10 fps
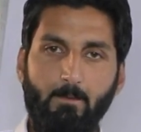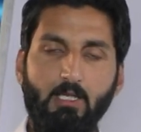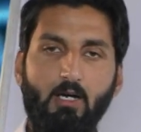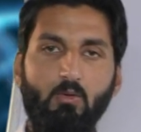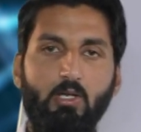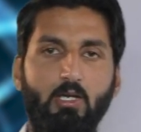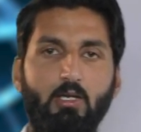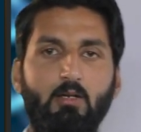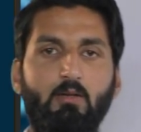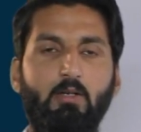Now
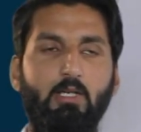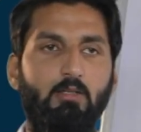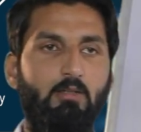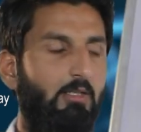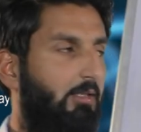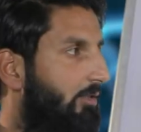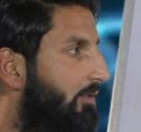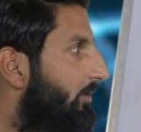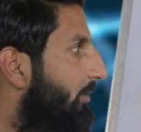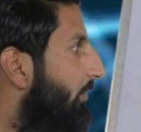here in
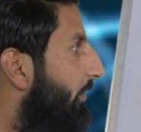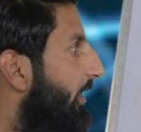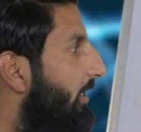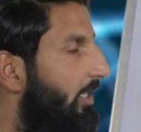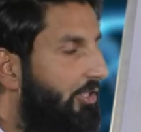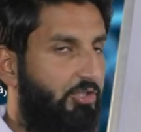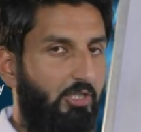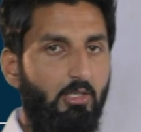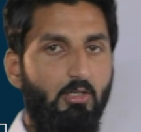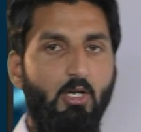this very
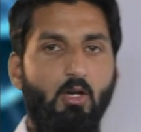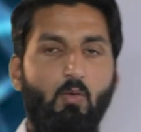lecture